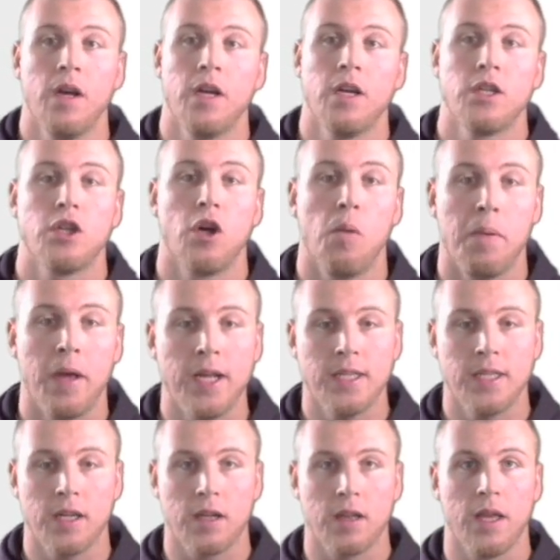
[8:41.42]
So
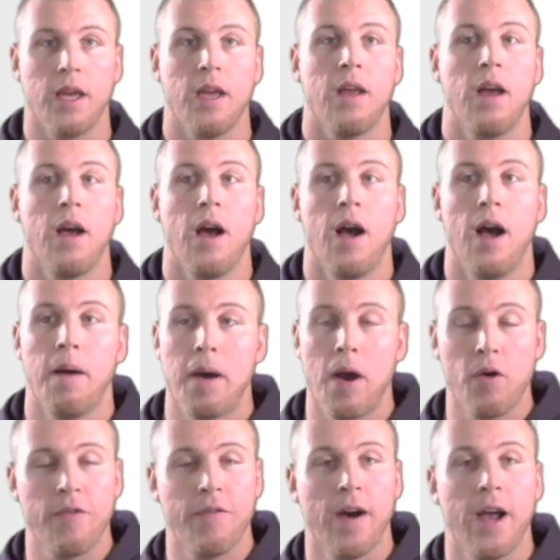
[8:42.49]
basically, I
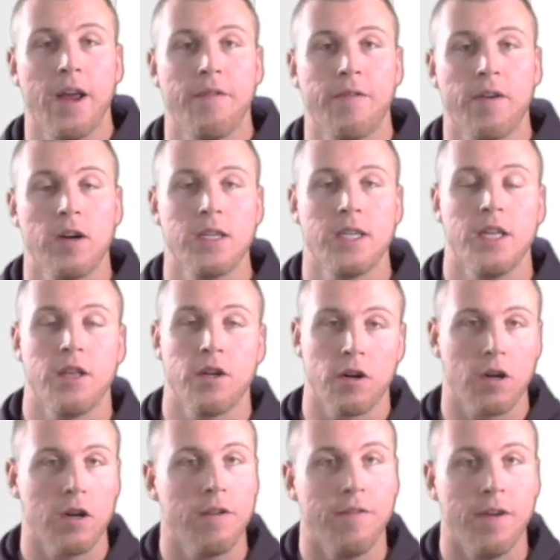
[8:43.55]
would find first either a
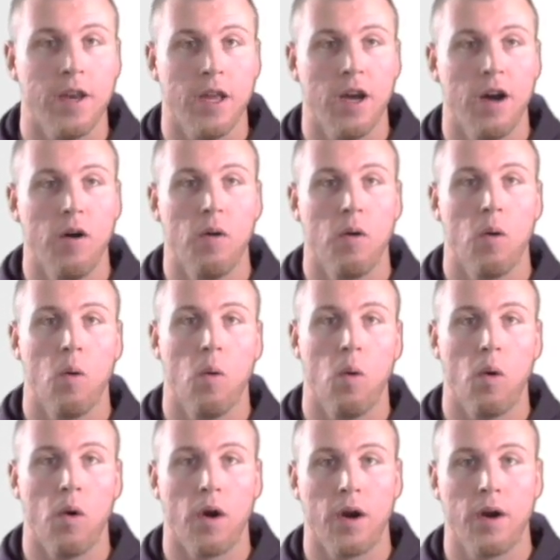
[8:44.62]
good video
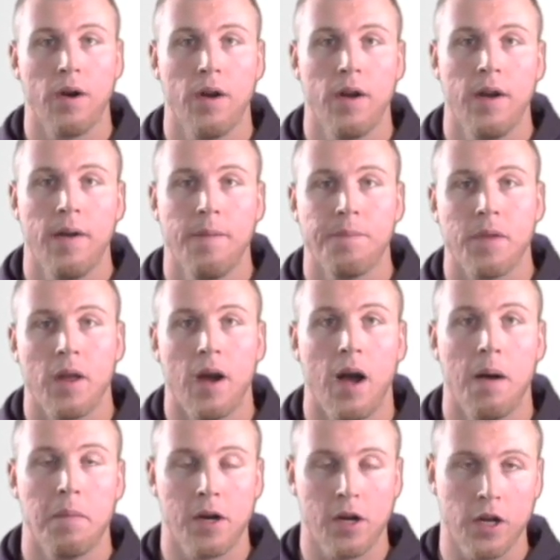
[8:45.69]
or
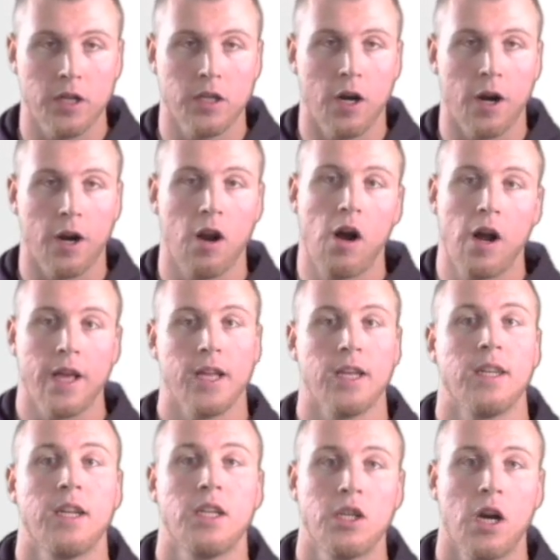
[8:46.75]
a good target
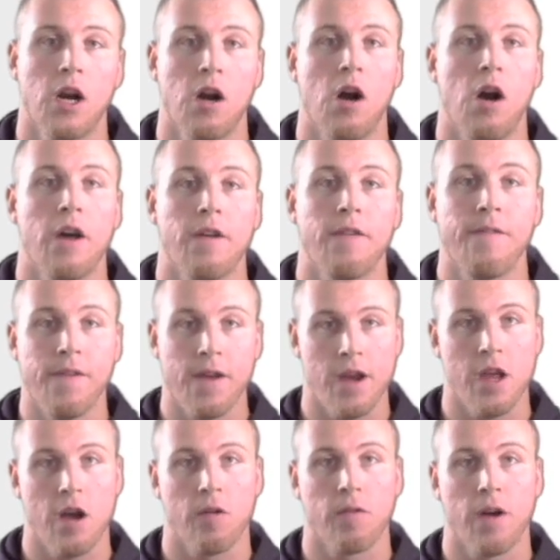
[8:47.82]
audience. Let's start on a
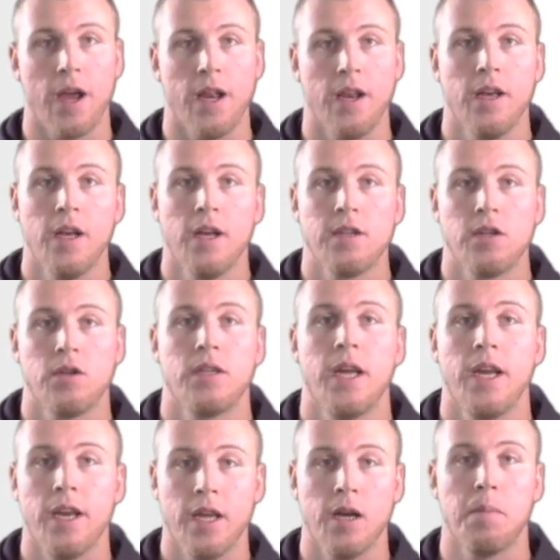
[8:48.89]
video, right? So
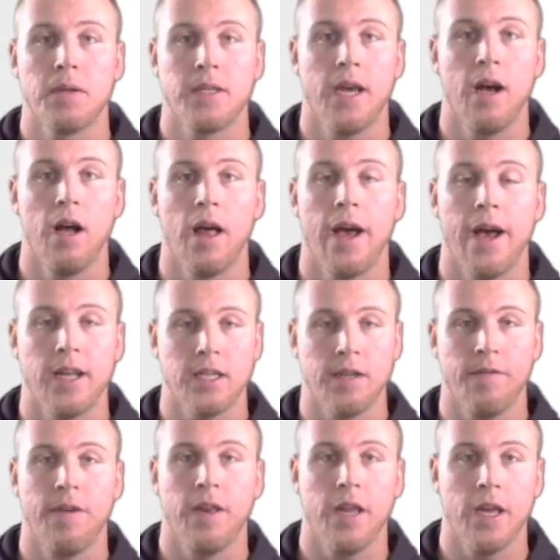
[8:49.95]
say Neil Patel has a
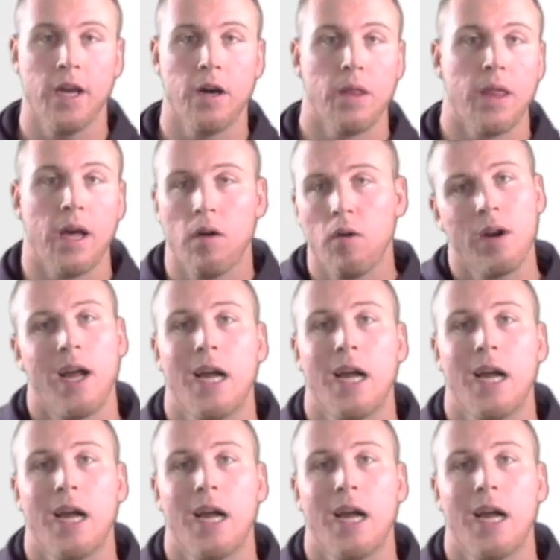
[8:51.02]
video that, or